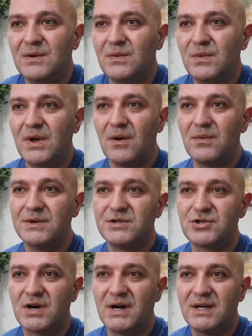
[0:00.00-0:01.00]
we always
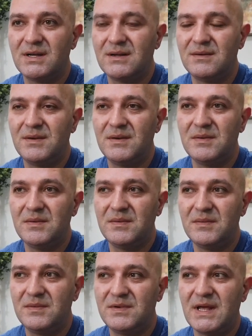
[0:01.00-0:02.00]
try and
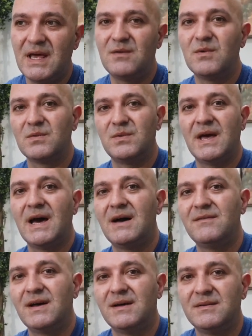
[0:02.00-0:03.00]
take what we
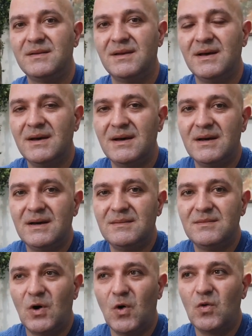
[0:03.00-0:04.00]
have and
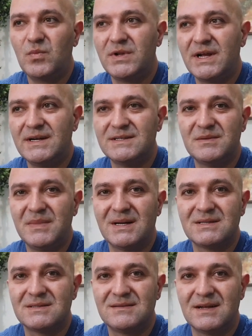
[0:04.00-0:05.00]
hope that it's the
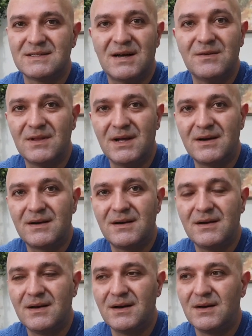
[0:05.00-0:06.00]
best that's out there.
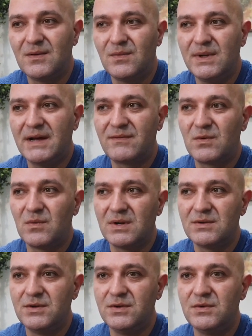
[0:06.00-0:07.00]
We never
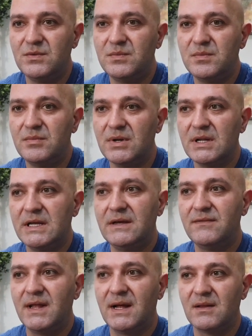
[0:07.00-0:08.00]
want to
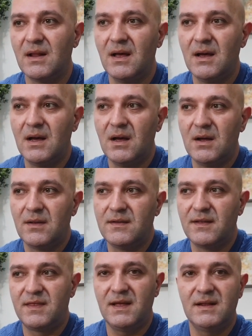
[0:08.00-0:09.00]
believe that
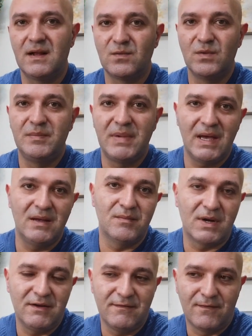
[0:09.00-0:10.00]
the thing that we paid
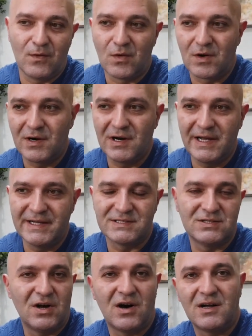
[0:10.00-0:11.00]
money for
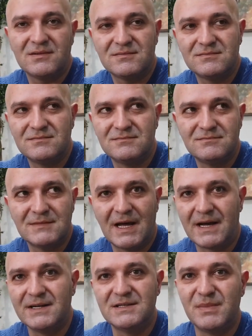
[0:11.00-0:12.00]
is not
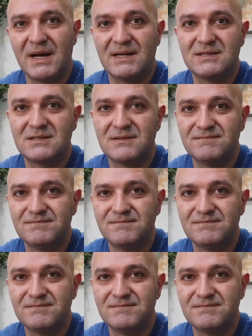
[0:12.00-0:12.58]
at its best.